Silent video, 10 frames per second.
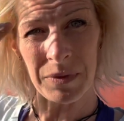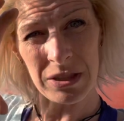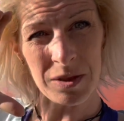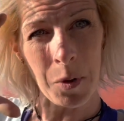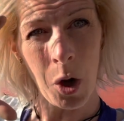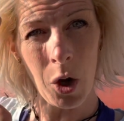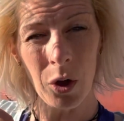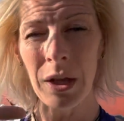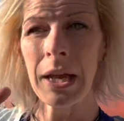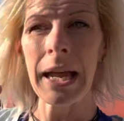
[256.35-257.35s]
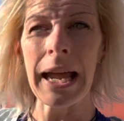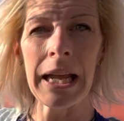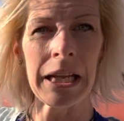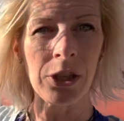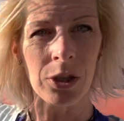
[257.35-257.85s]
They're small
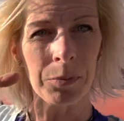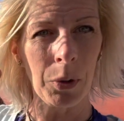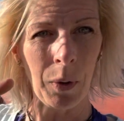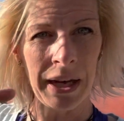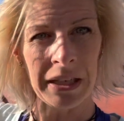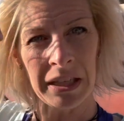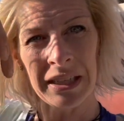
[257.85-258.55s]
and you can put wine in it,